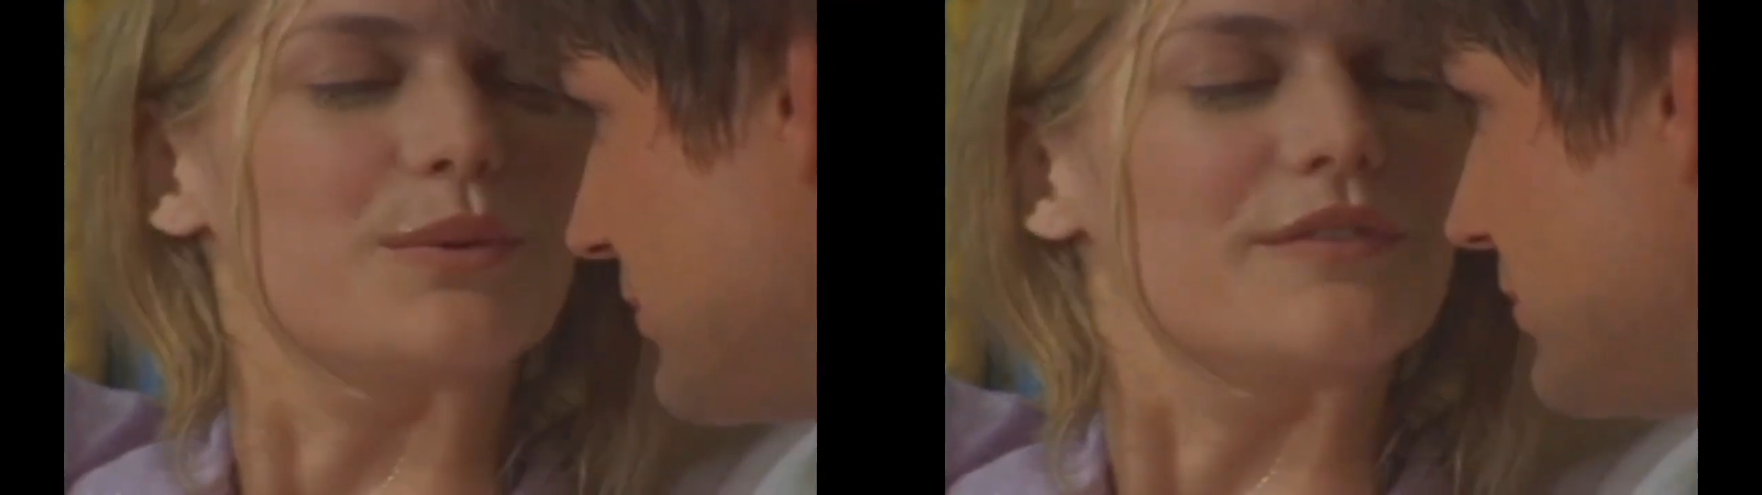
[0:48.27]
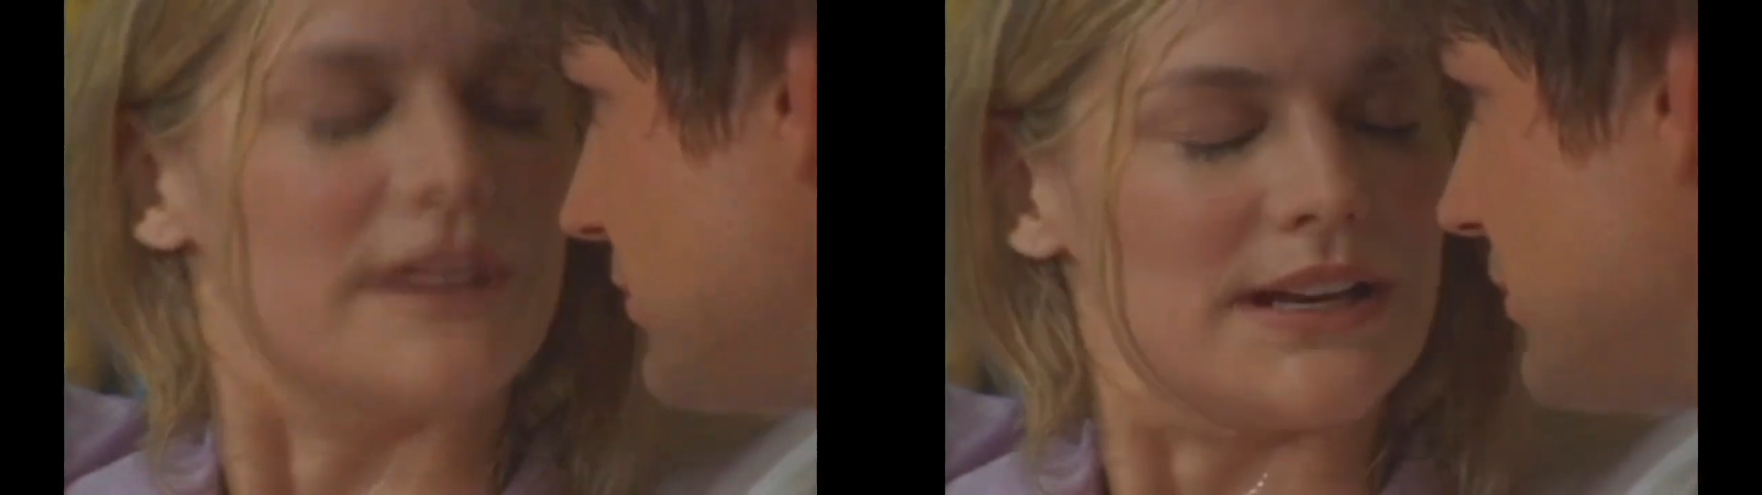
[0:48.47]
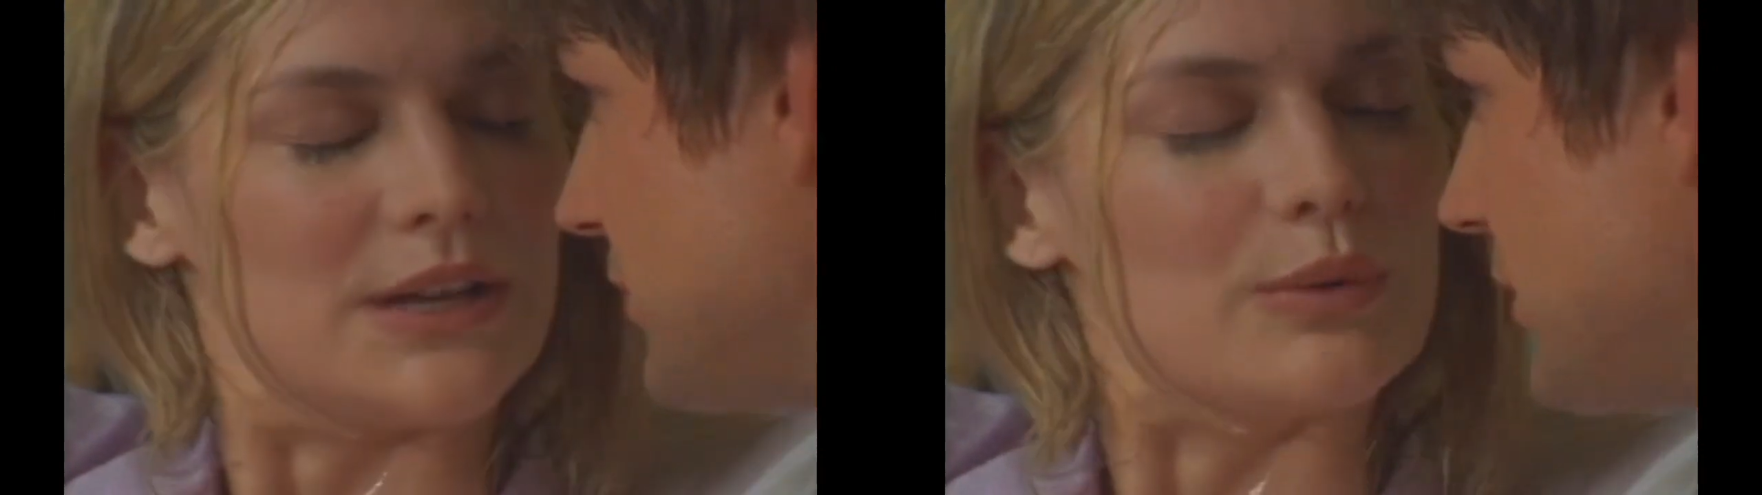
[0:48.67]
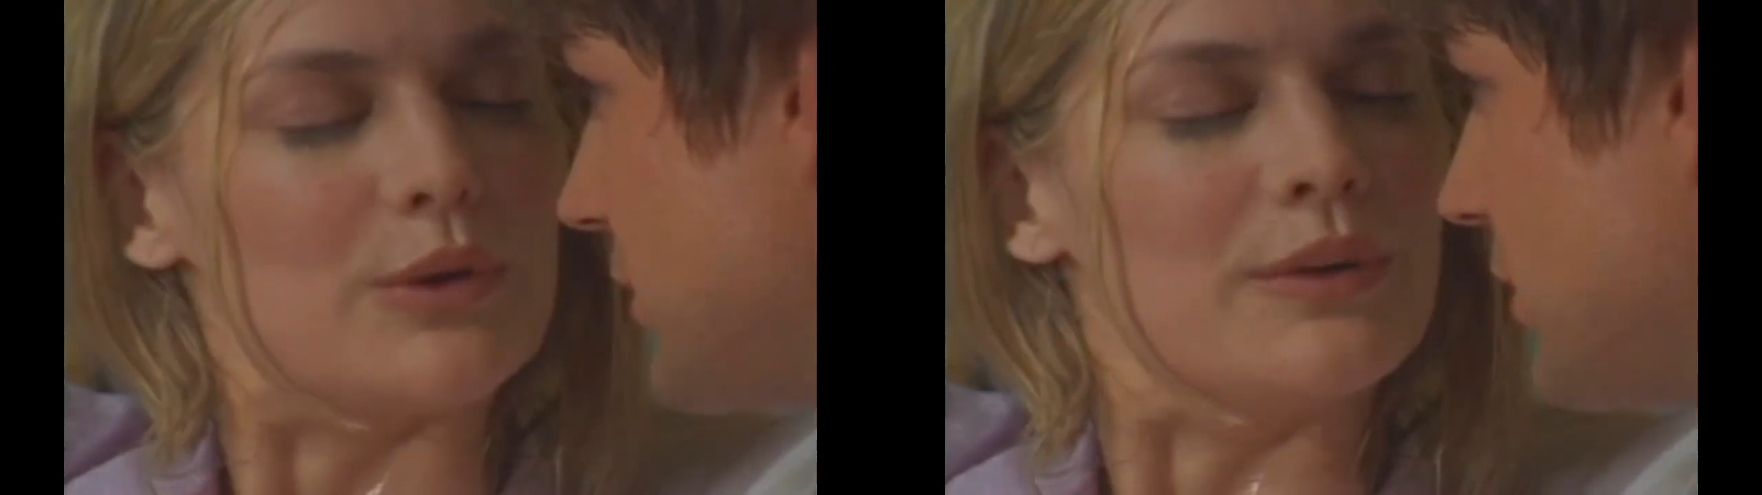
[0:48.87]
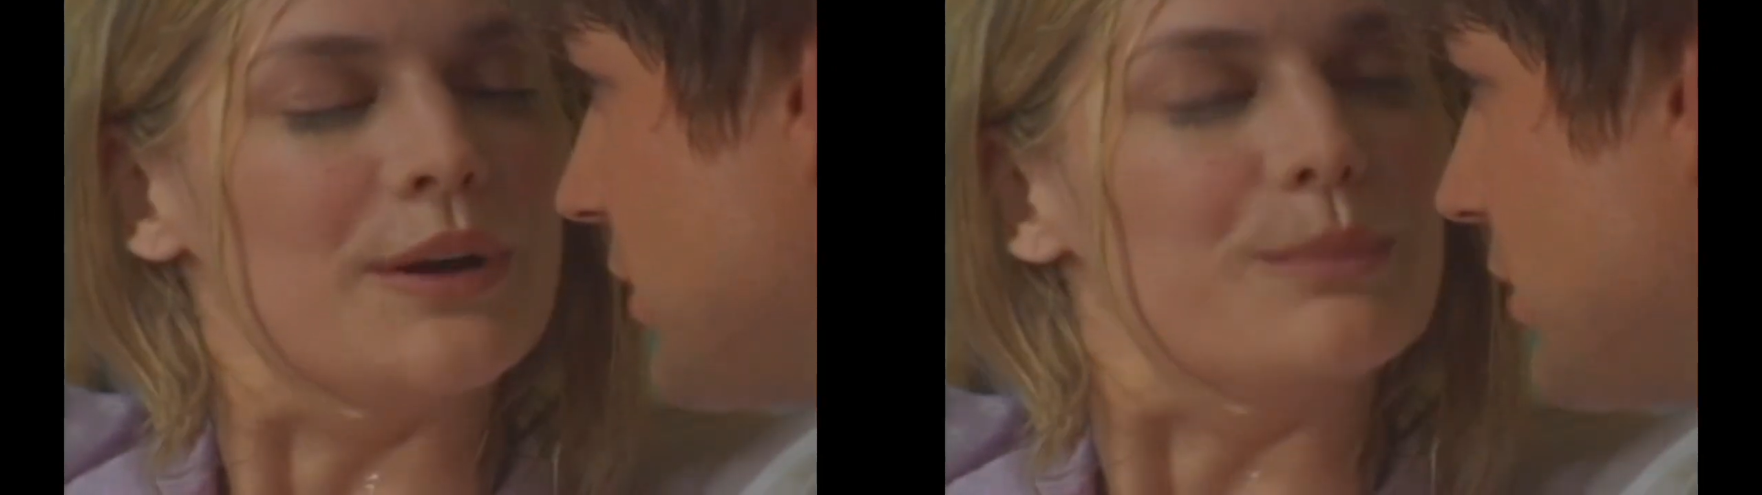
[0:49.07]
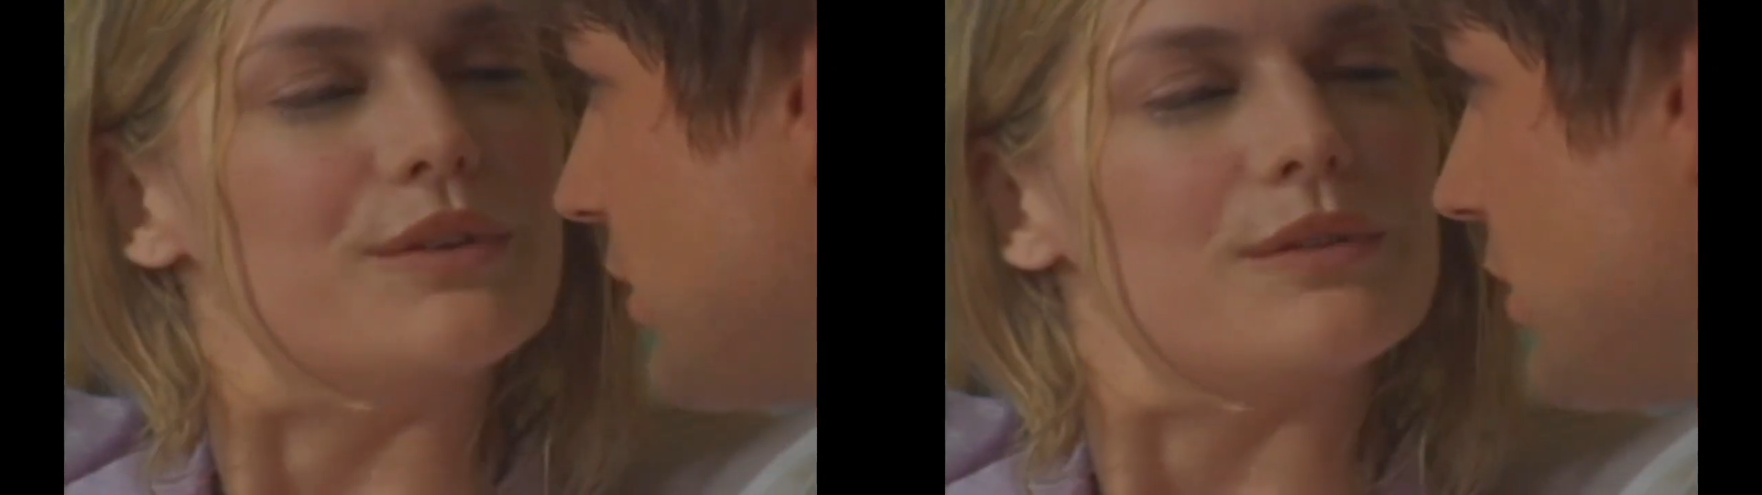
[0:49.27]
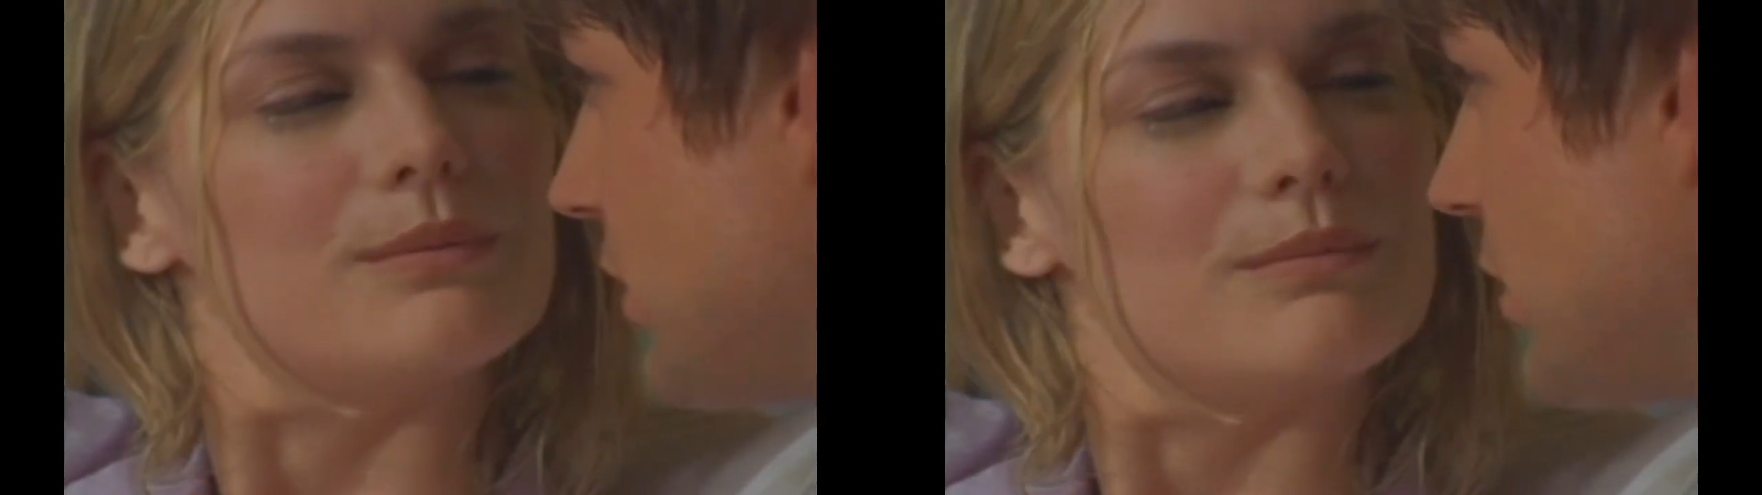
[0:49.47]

we're finally grown-ups.